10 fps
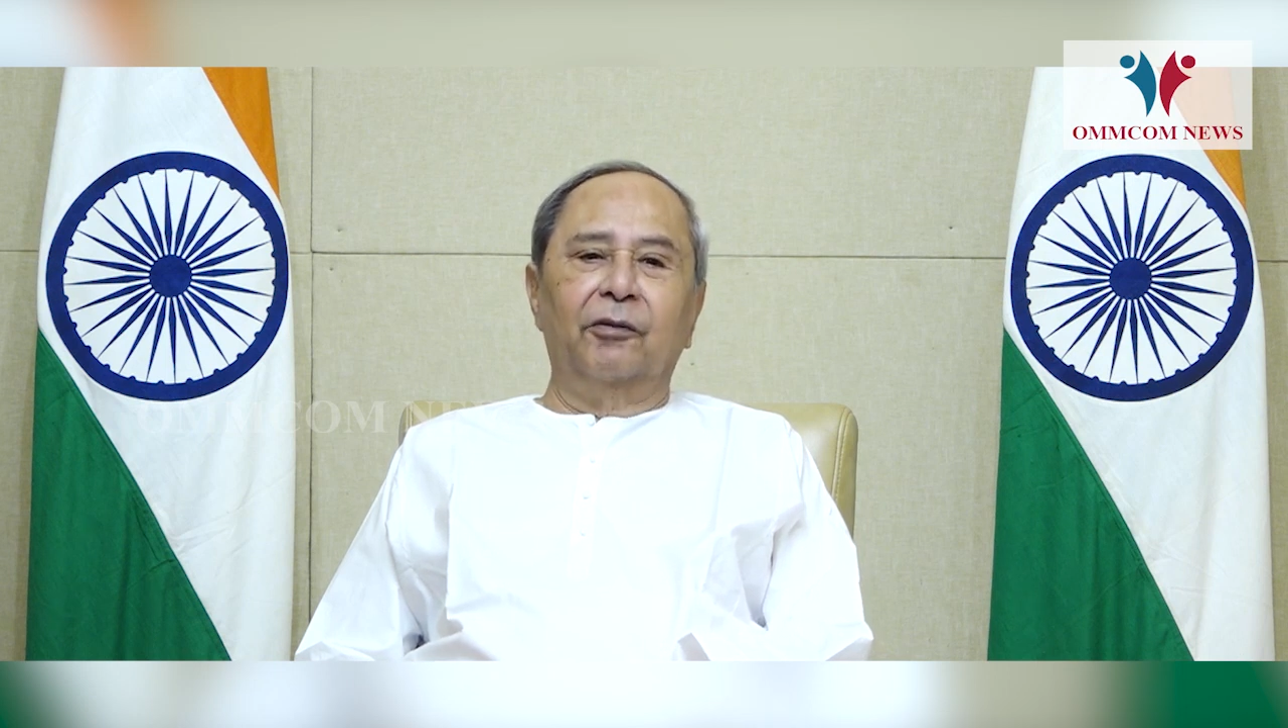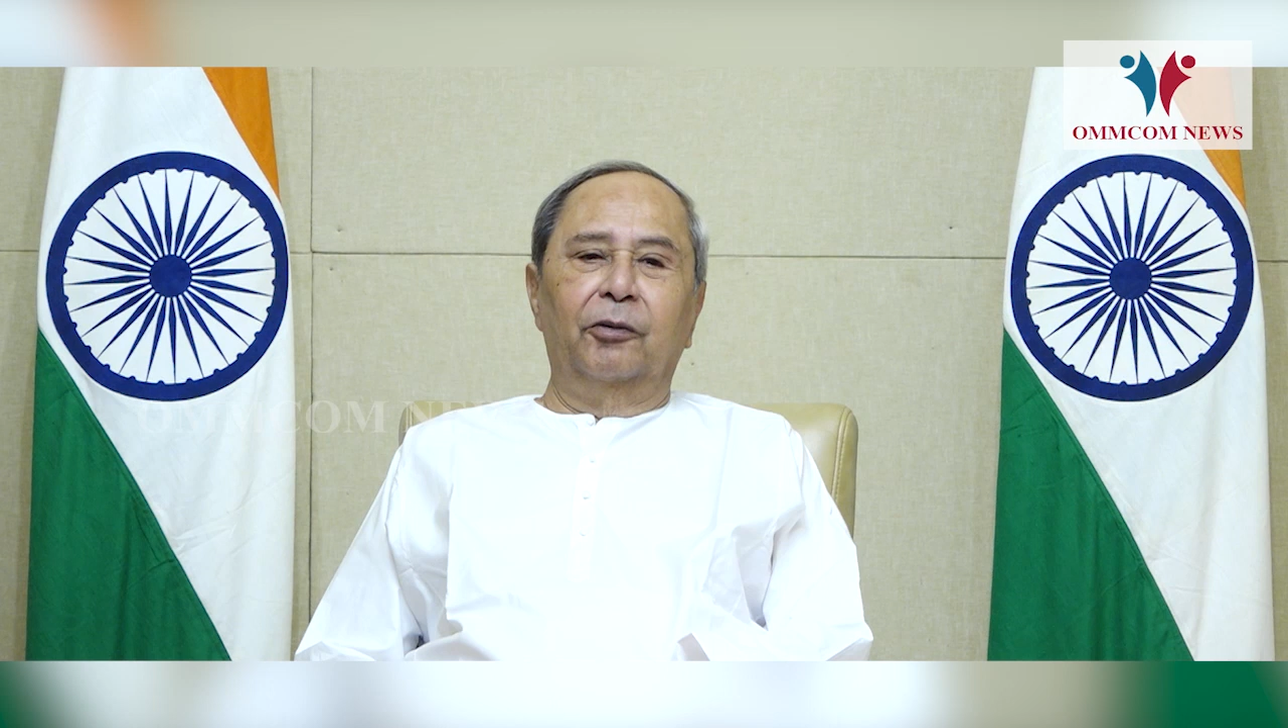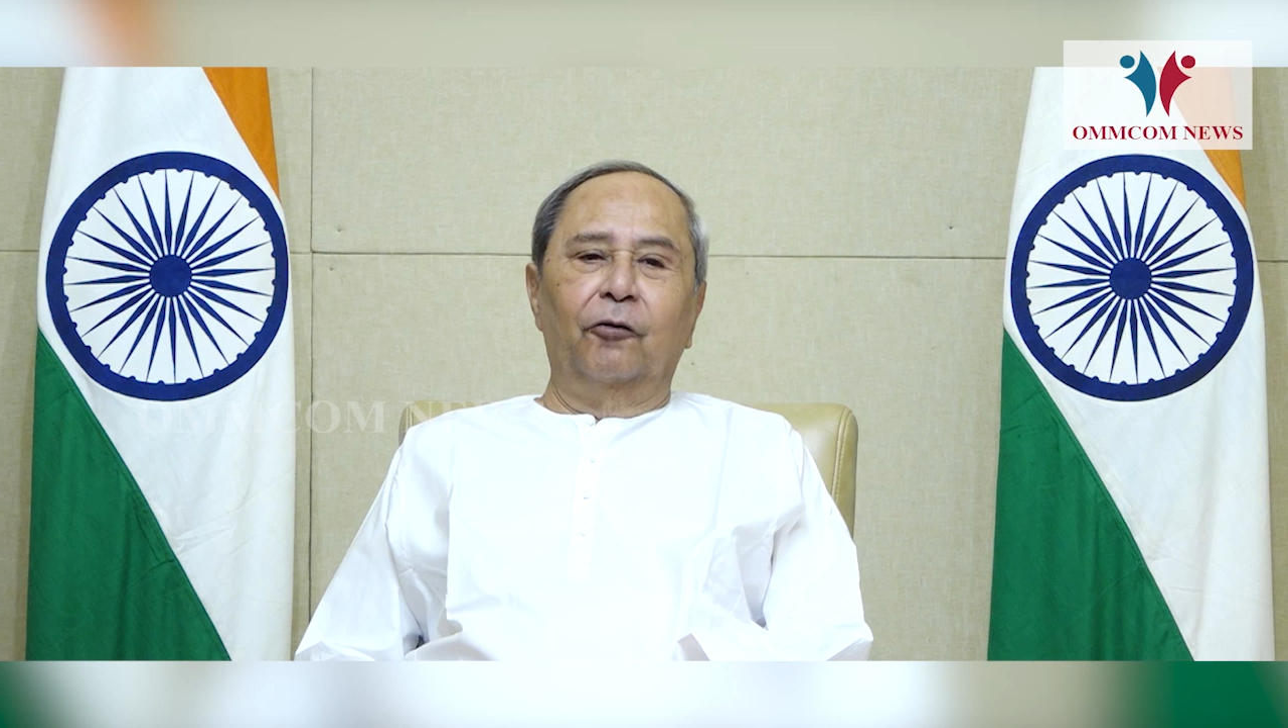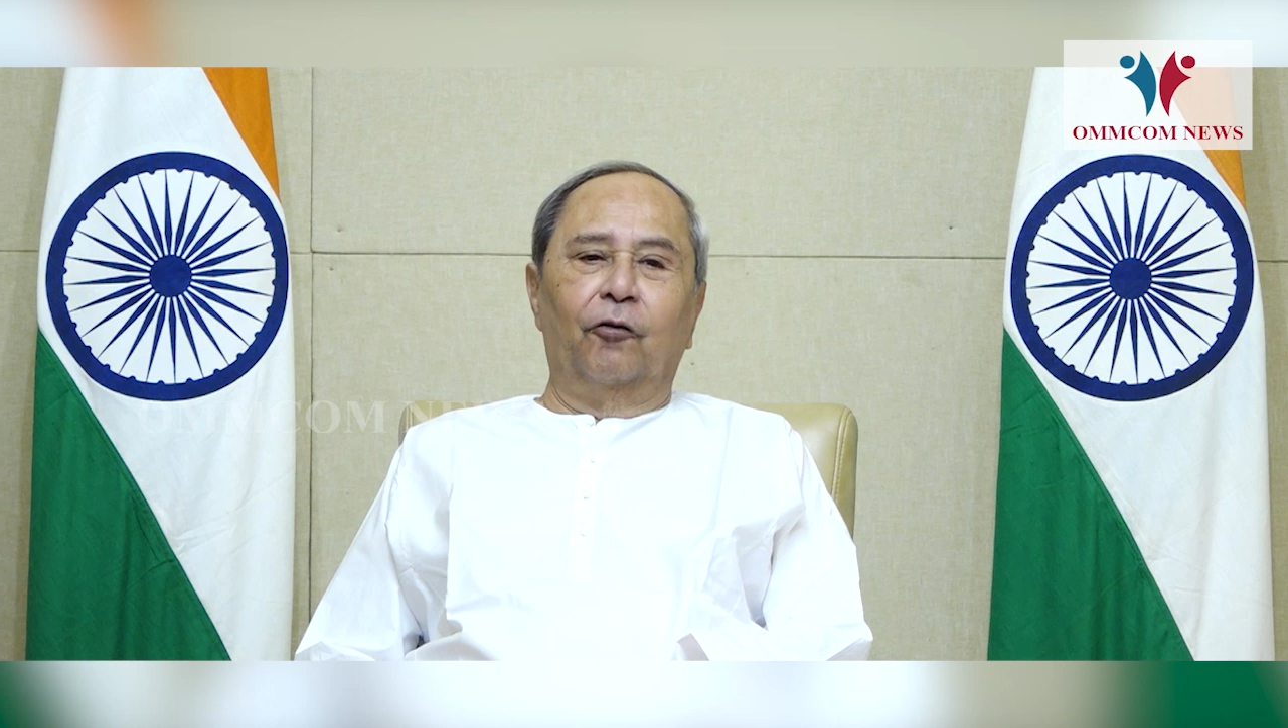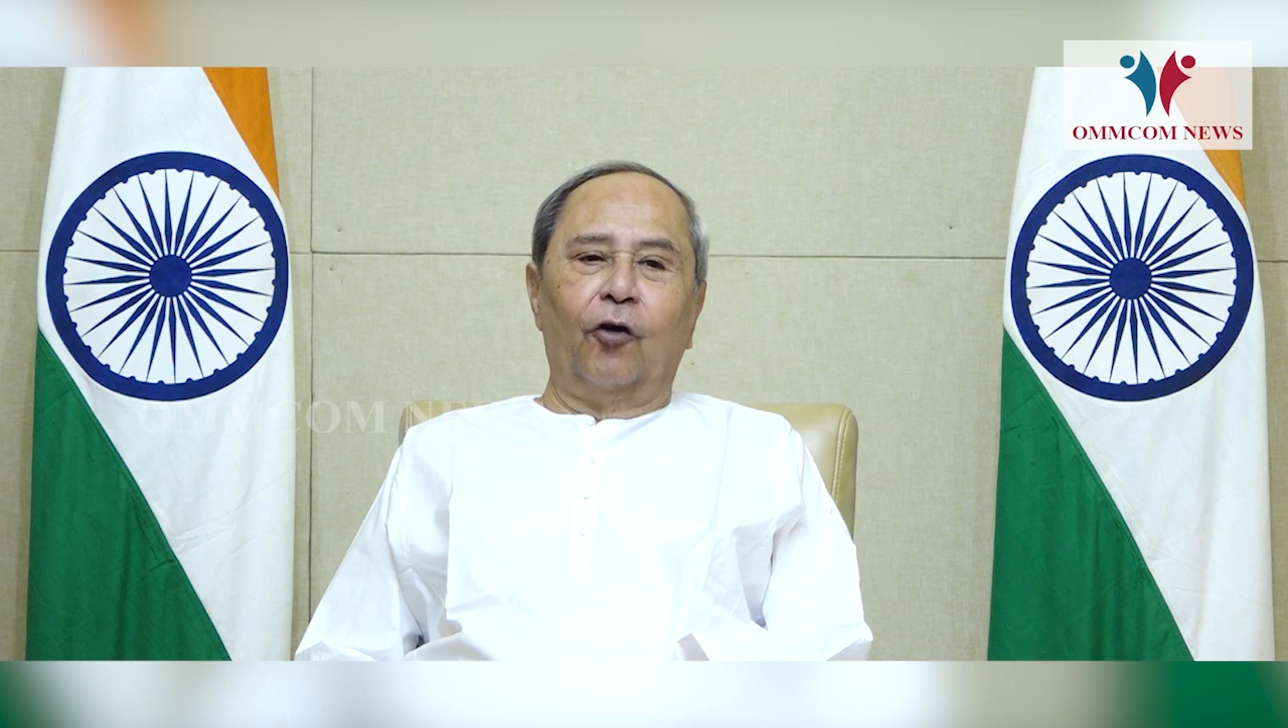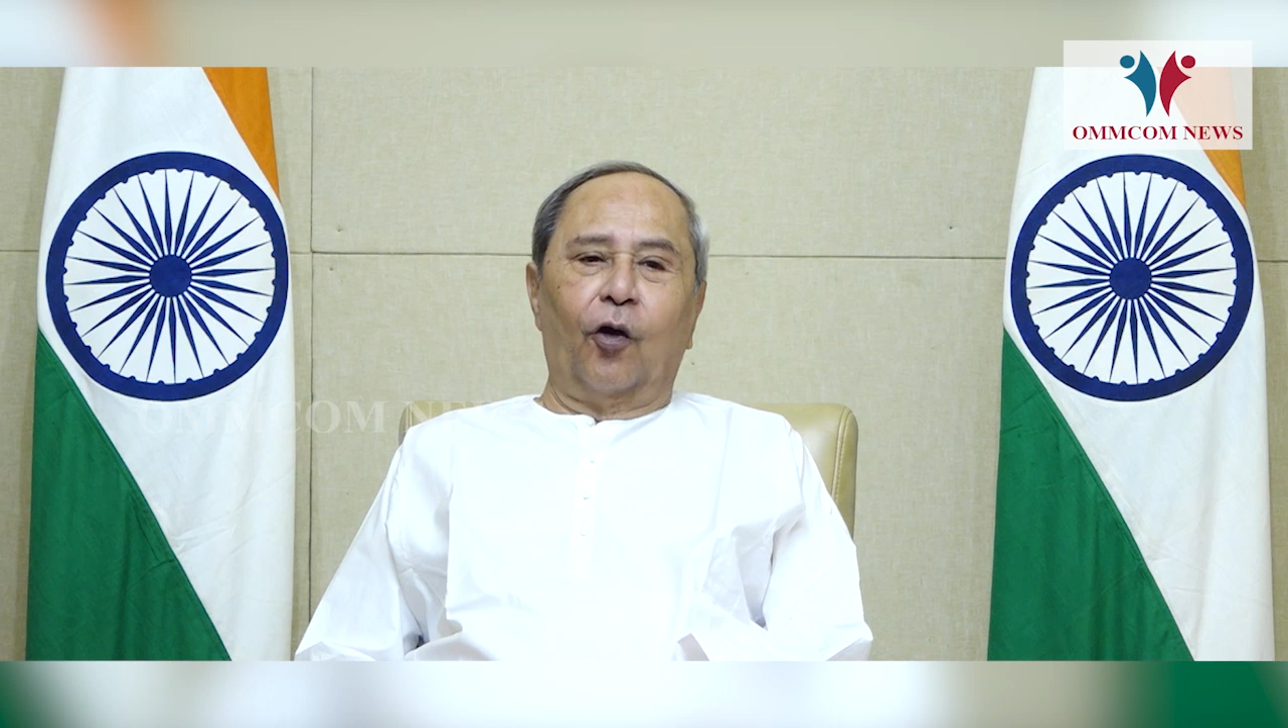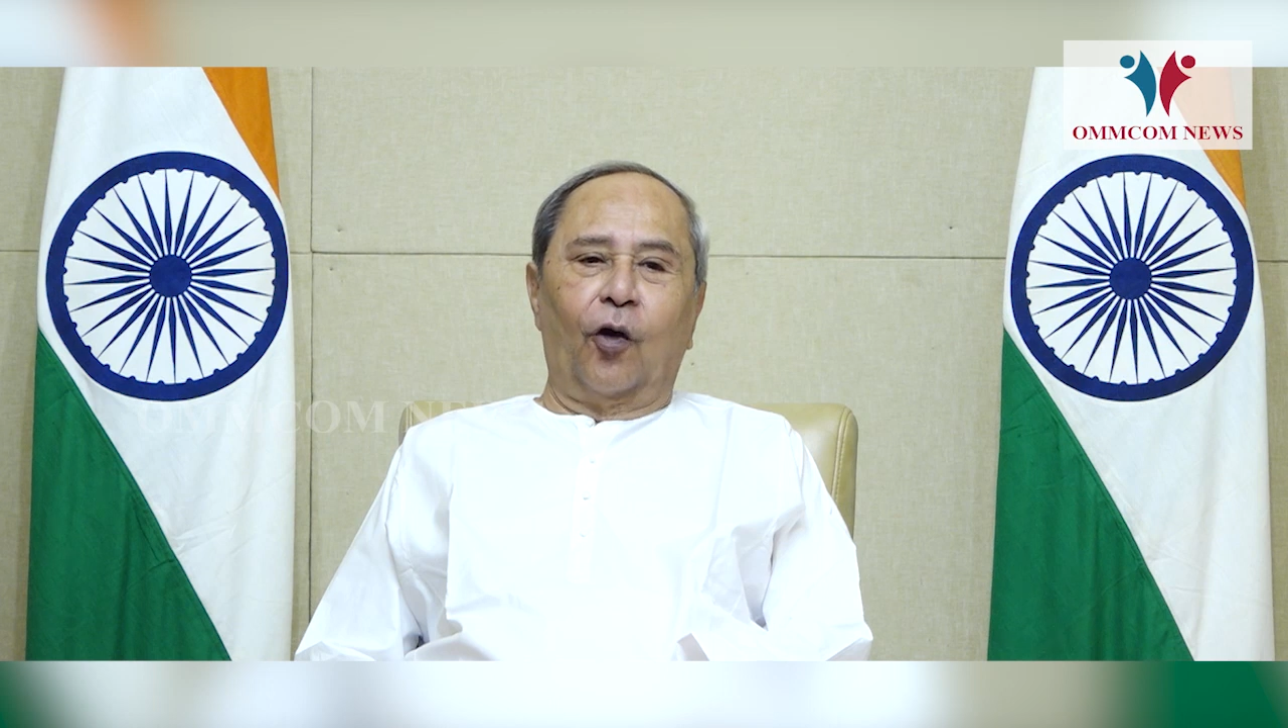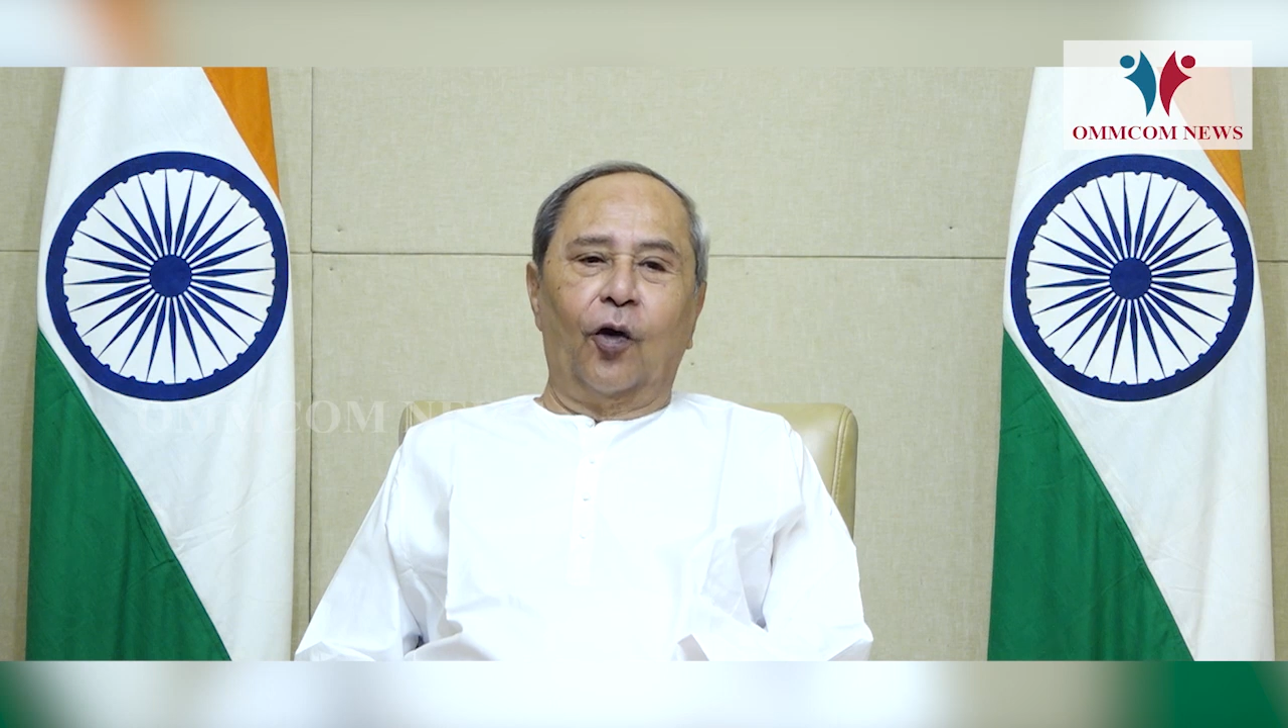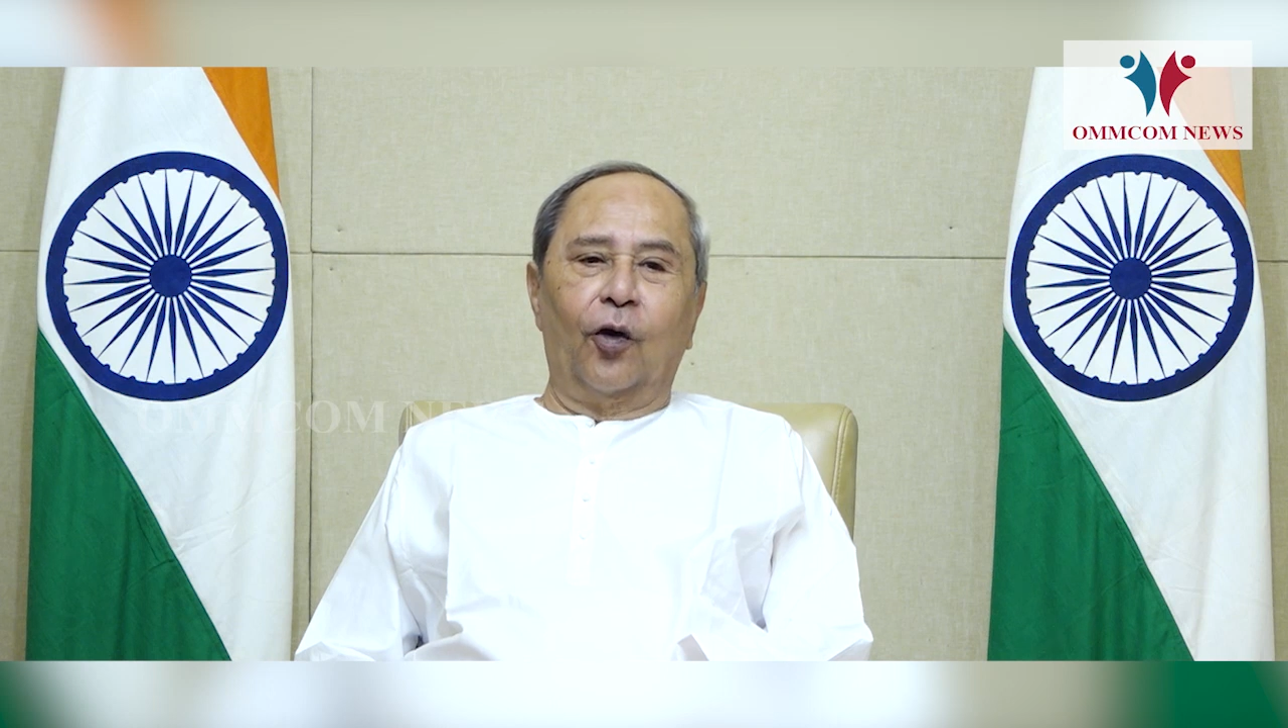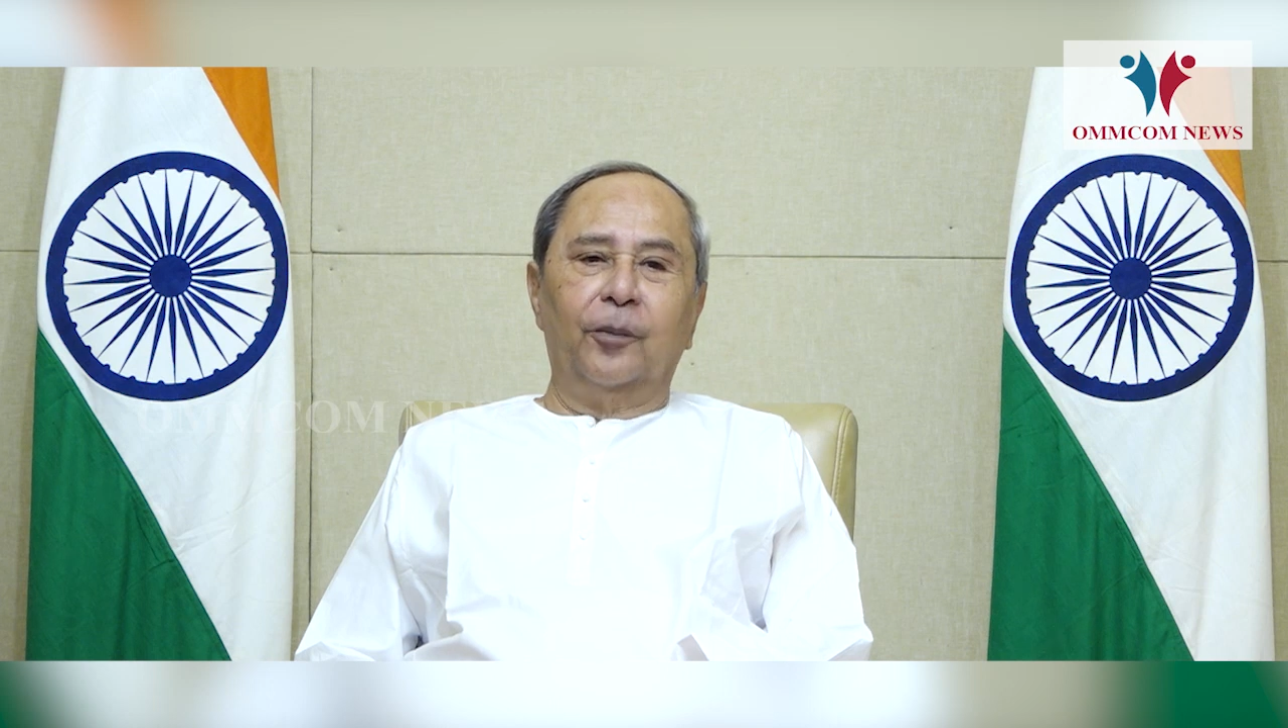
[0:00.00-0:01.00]

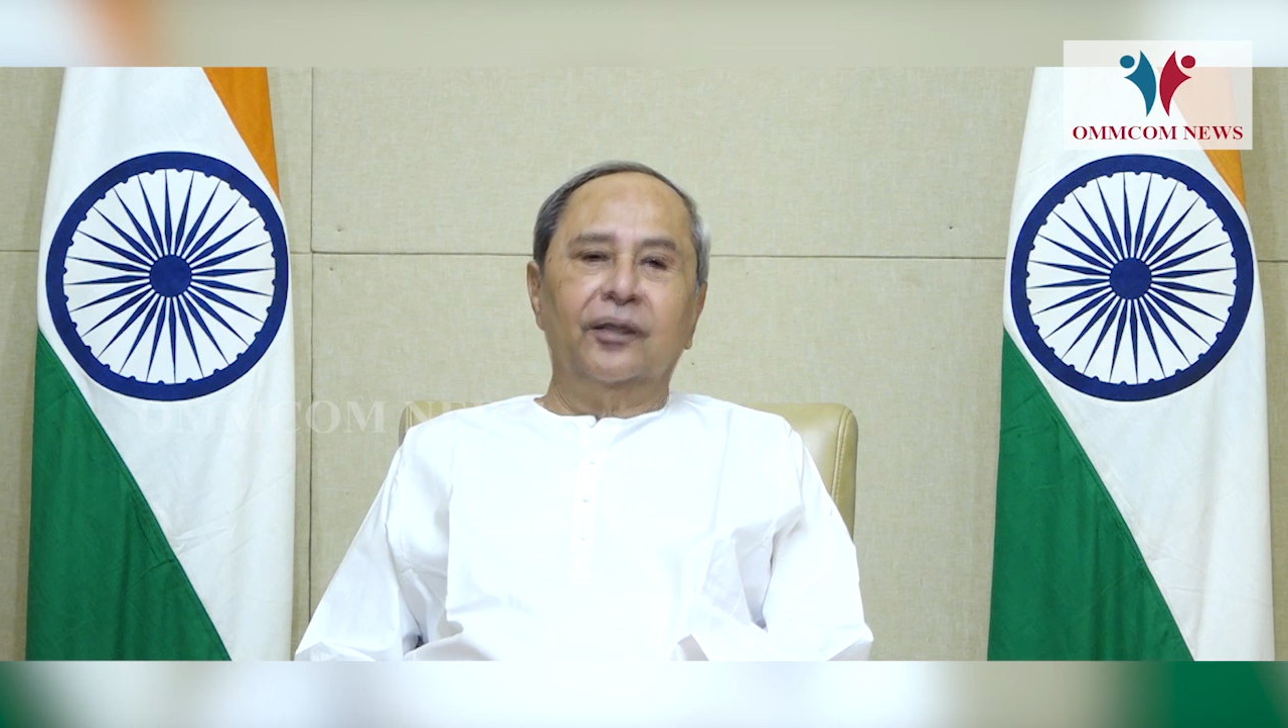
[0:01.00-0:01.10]
before.